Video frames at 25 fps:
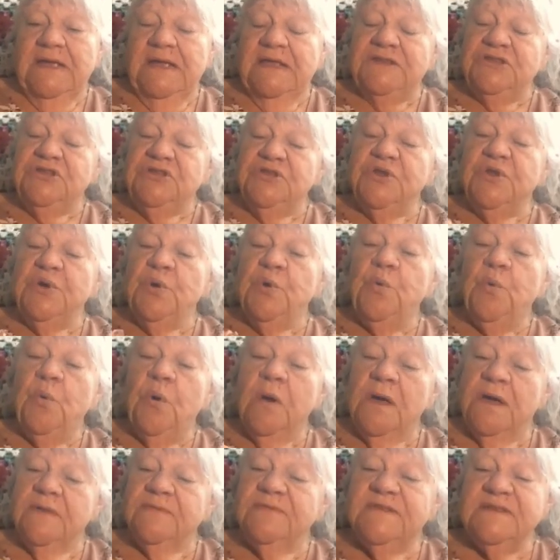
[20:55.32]
And you know
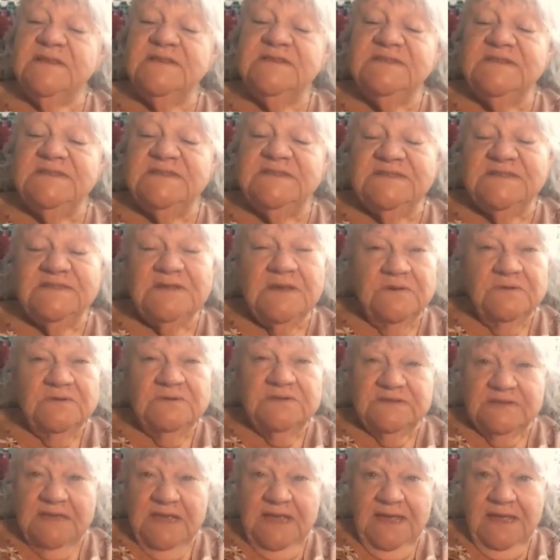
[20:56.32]
what? This is so
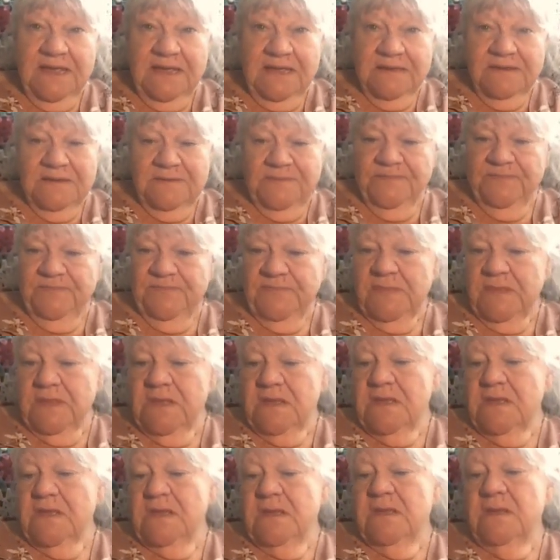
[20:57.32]
sad.
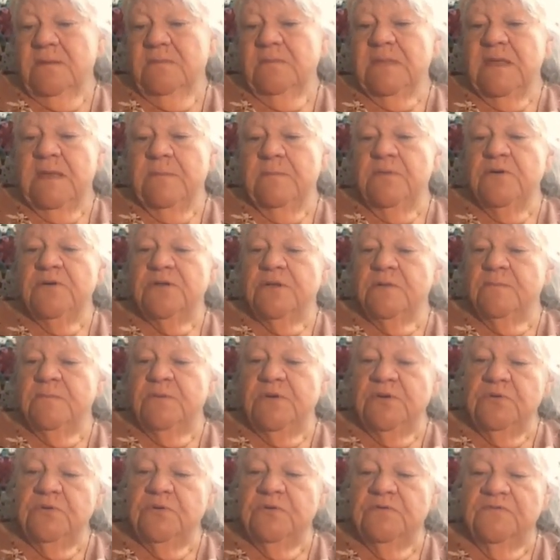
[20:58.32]
They put a
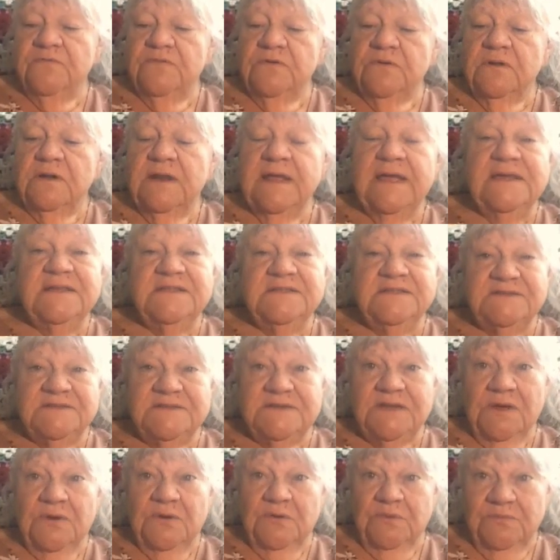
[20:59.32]
beautiful
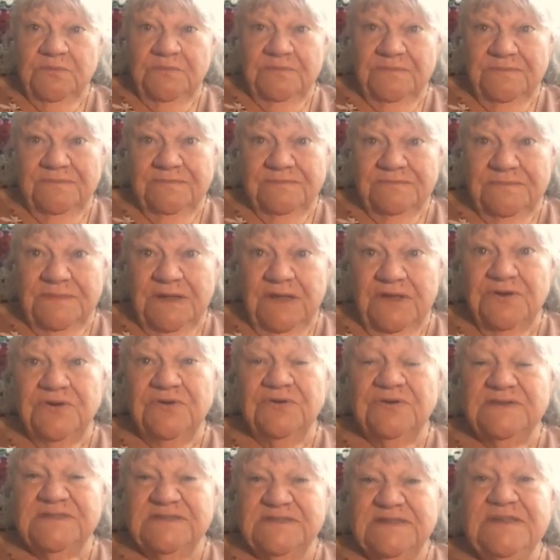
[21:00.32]
headstone
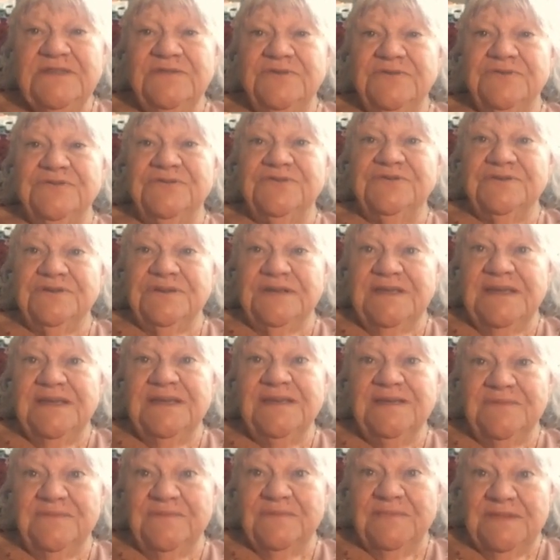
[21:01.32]
under a cedar
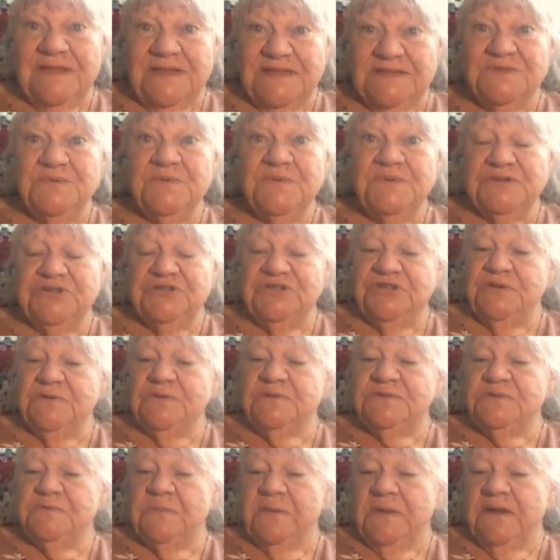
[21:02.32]
tree, and that's where she
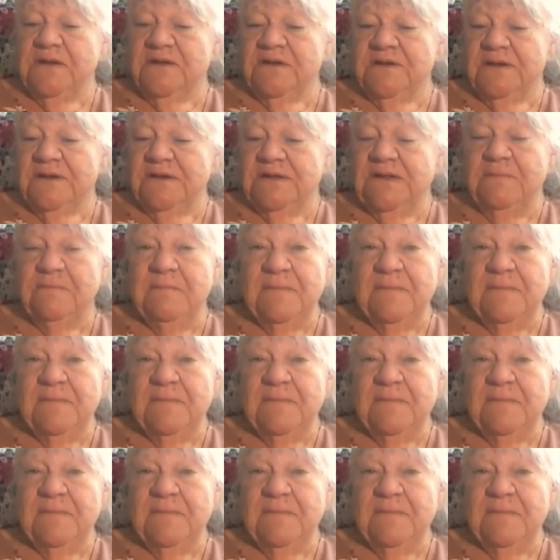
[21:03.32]
was buried.